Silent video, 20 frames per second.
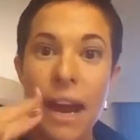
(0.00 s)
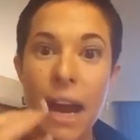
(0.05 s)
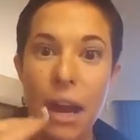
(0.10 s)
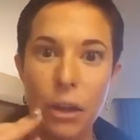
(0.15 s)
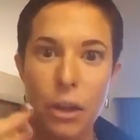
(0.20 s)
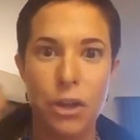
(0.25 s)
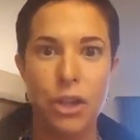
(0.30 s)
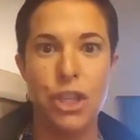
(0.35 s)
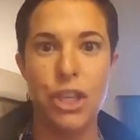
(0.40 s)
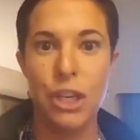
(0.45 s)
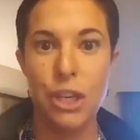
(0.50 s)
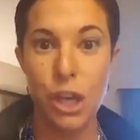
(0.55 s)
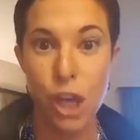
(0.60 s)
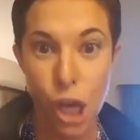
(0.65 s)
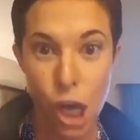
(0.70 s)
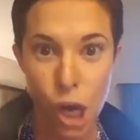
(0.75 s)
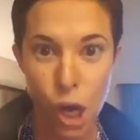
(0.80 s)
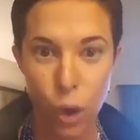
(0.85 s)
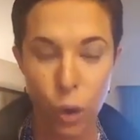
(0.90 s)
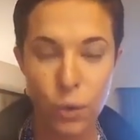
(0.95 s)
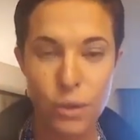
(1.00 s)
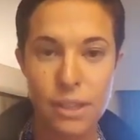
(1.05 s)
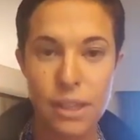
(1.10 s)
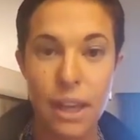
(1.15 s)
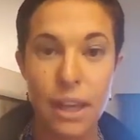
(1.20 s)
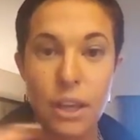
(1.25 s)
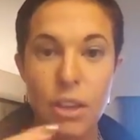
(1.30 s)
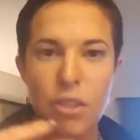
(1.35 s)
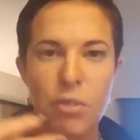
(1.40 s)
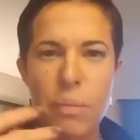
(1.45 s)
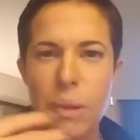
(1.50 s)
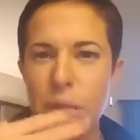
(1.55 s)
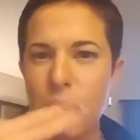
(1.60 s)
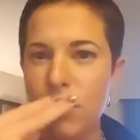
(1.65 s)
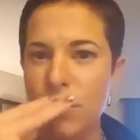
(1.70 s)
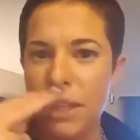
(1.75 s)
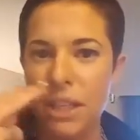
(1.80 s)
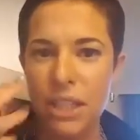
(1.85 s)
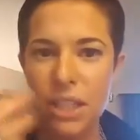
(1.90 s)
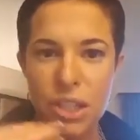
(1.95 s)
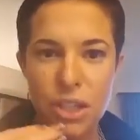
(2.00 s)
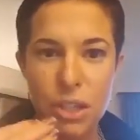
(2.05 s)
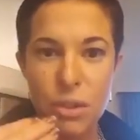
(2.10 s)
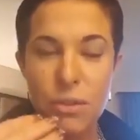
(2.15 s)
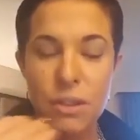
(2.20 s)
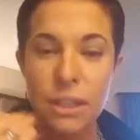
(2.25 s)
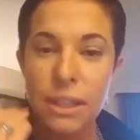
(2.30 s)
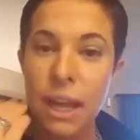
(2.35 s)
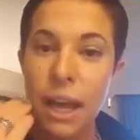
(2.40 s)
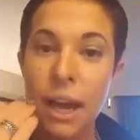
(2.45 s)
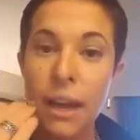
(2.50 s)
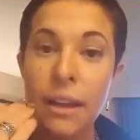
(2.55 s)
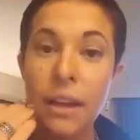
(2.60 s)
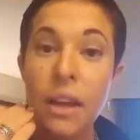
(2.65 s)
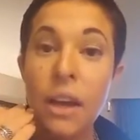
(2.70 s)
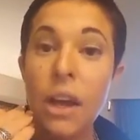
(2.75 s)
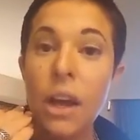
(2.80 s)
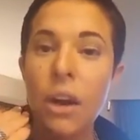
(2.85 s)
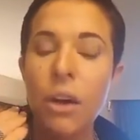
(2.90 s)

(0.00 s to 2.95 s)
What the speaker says: allergy nose, like you've been using tissues a lot,